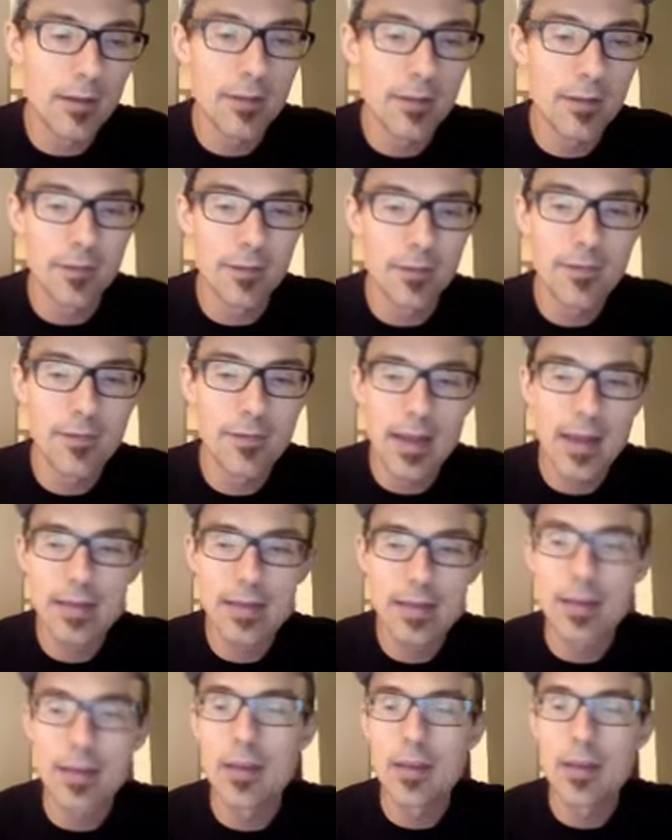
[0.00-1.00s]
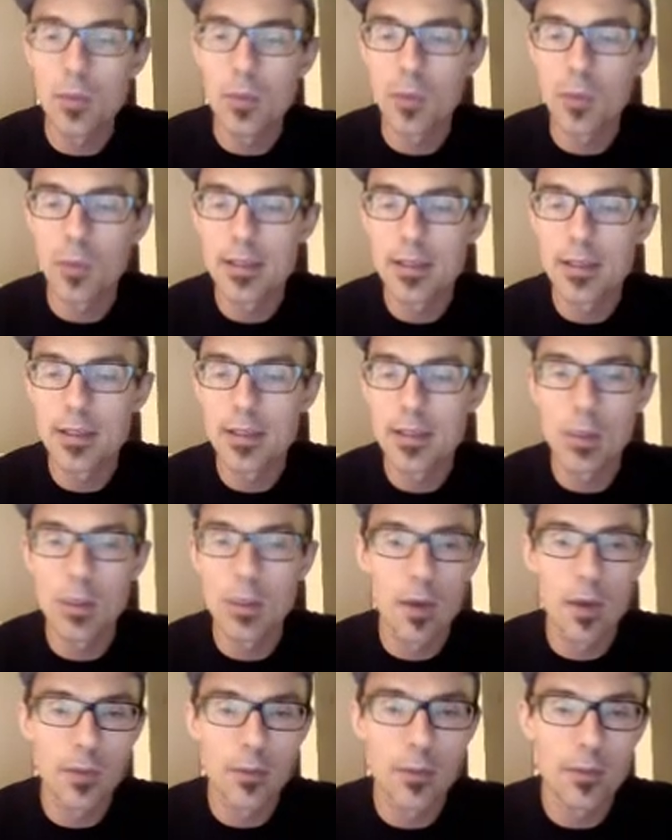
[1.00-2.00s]
face, and then we will continue
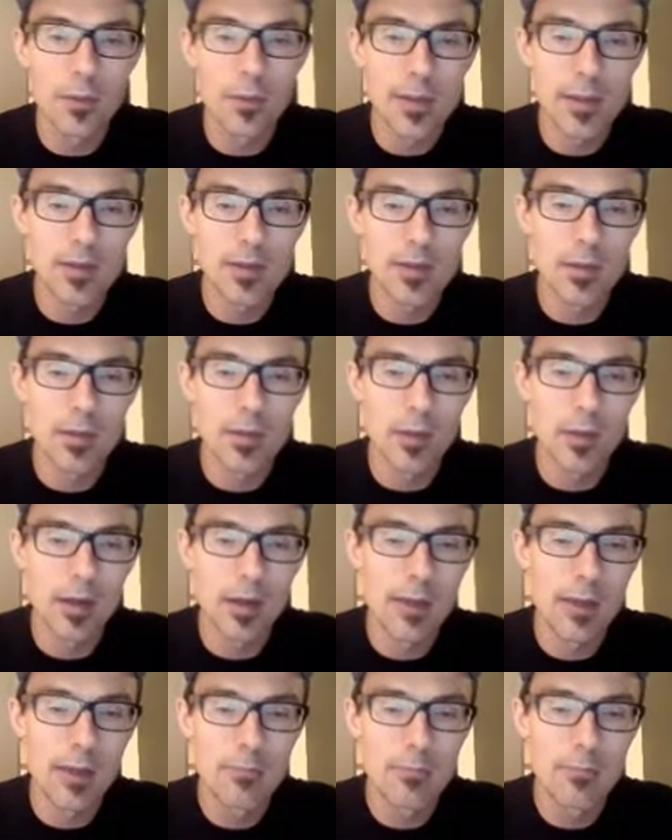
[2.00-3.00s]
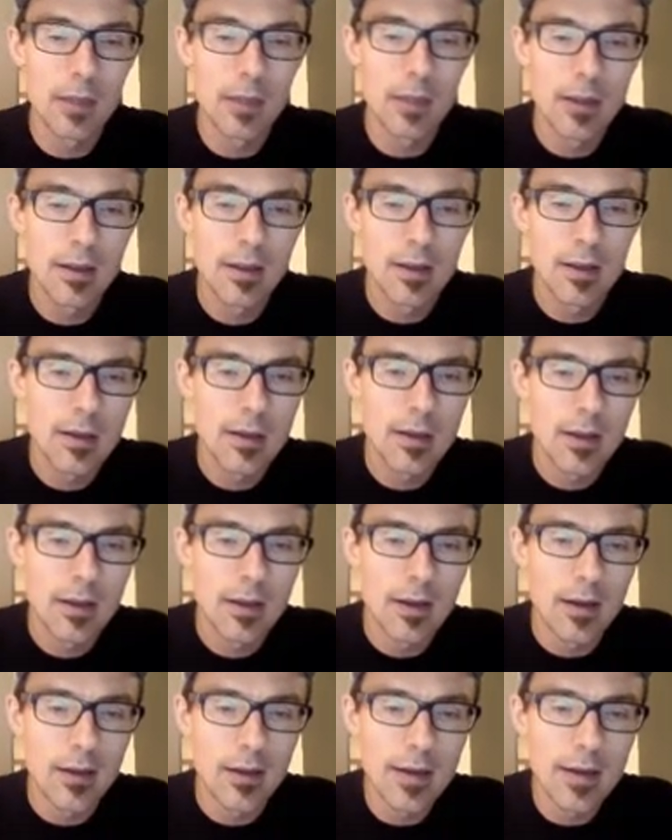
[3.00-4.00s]
on with the rest of the body.
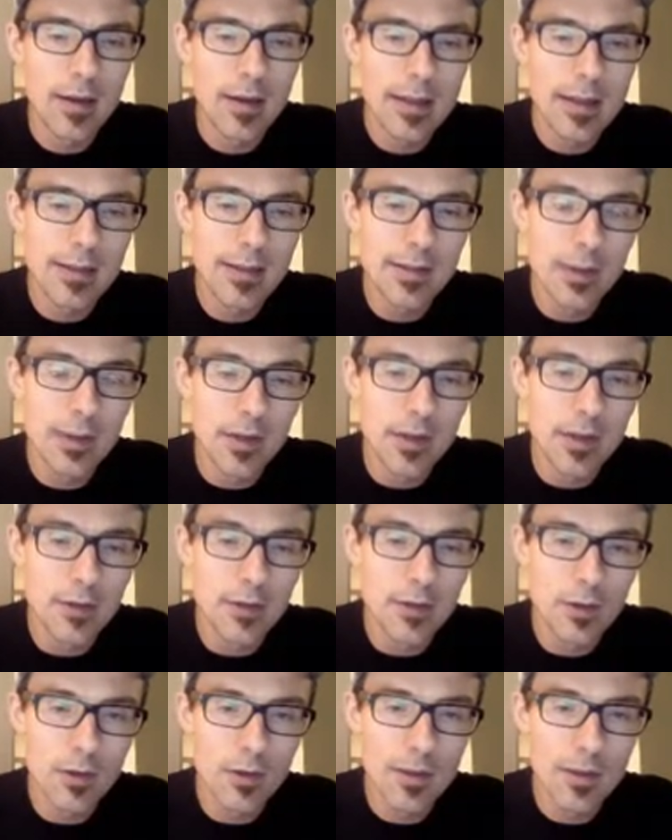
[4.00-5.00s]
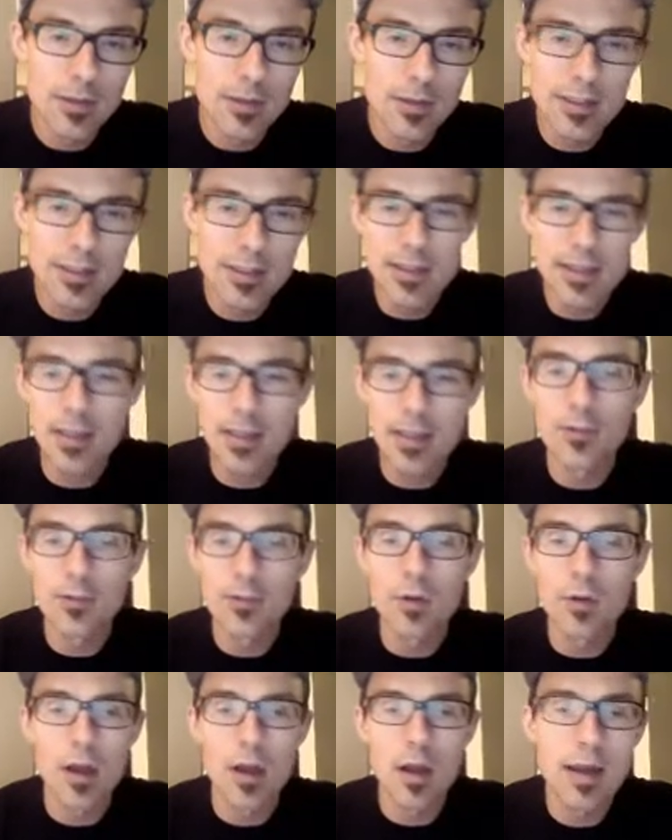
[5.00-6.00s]
The next thing that we can do, just as I've
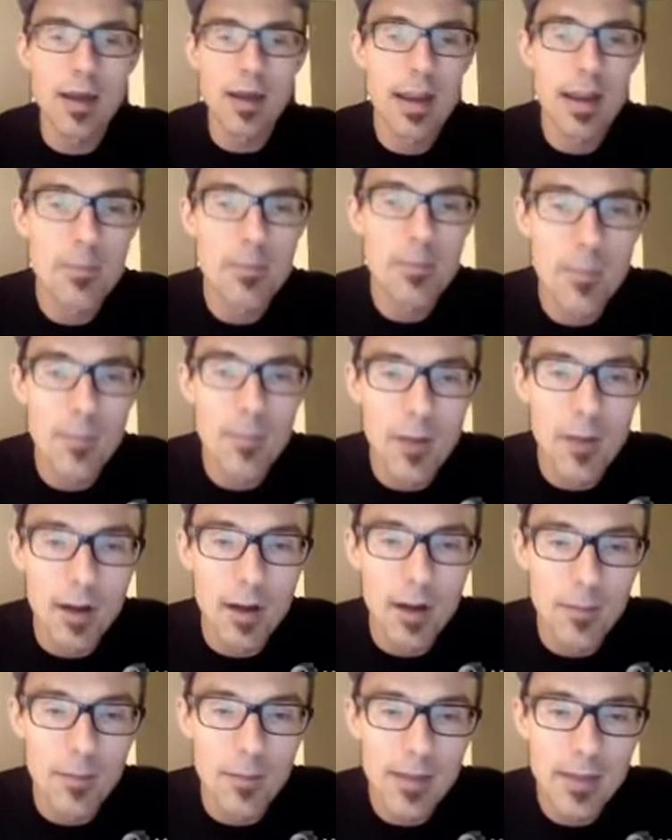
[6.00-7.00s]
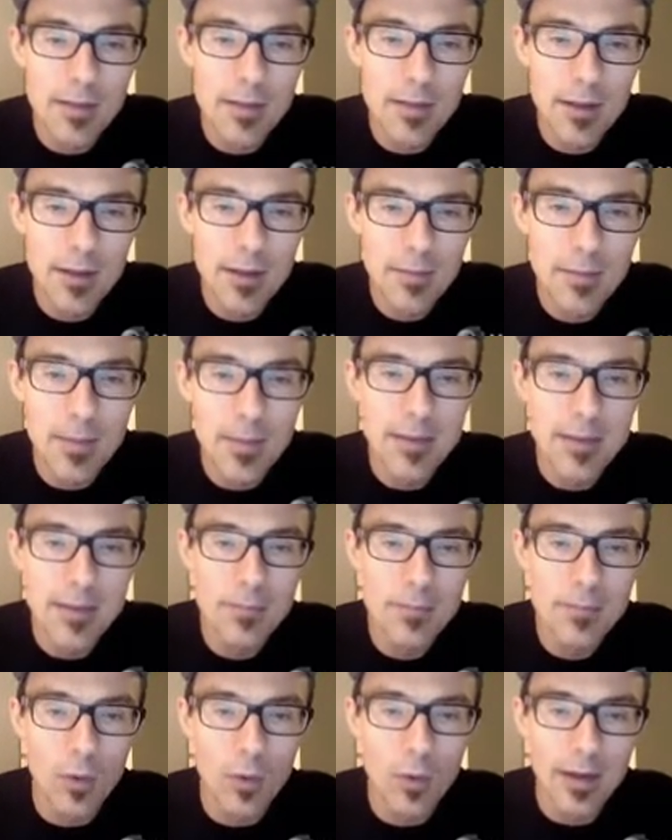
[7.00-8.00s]
drawn a
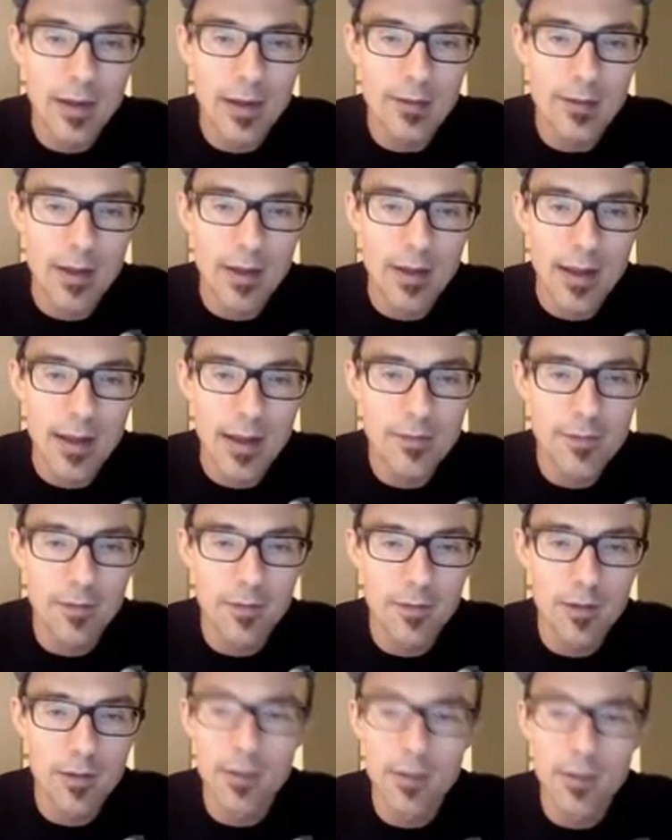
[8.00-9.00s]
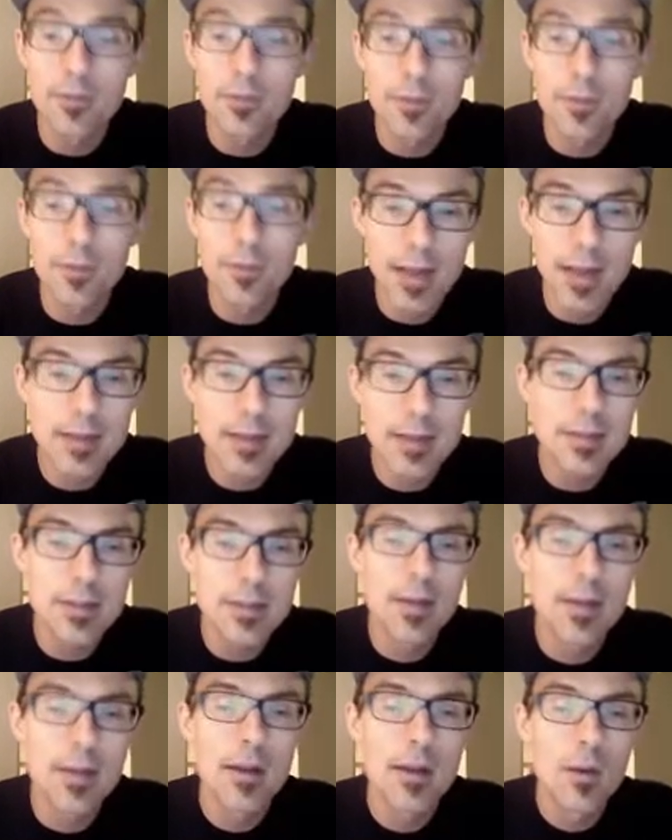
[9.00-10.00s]
midpoint line for the
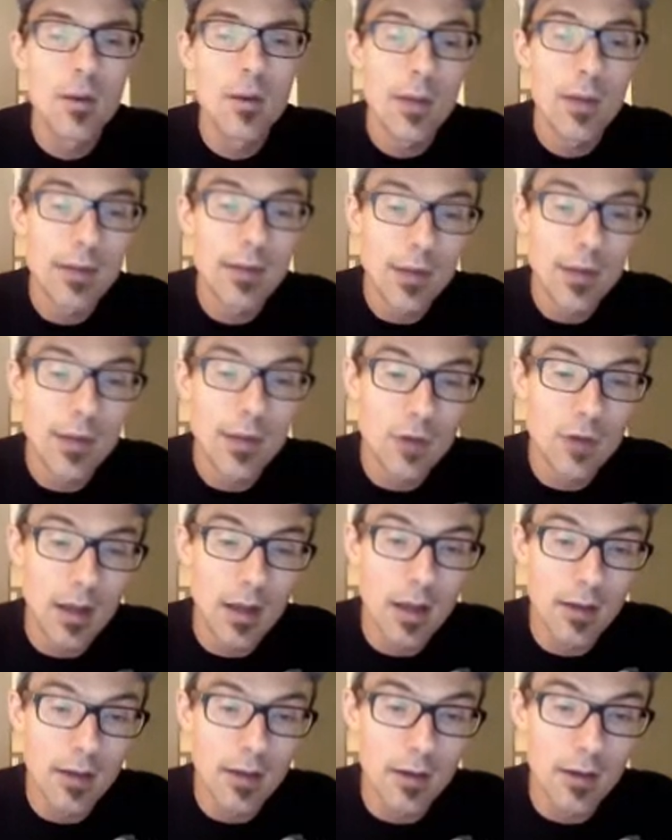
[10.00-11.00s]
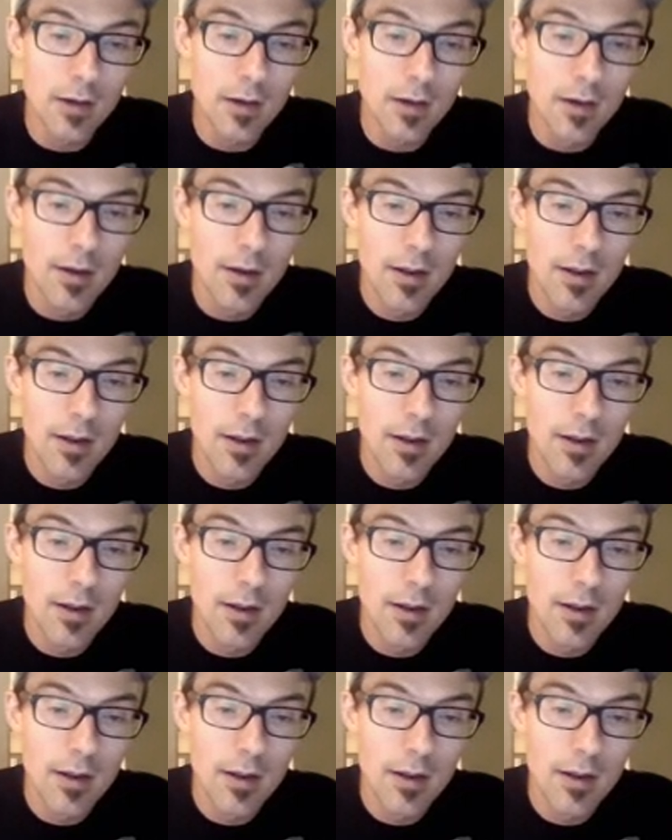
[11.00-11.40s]
face, we can then draw another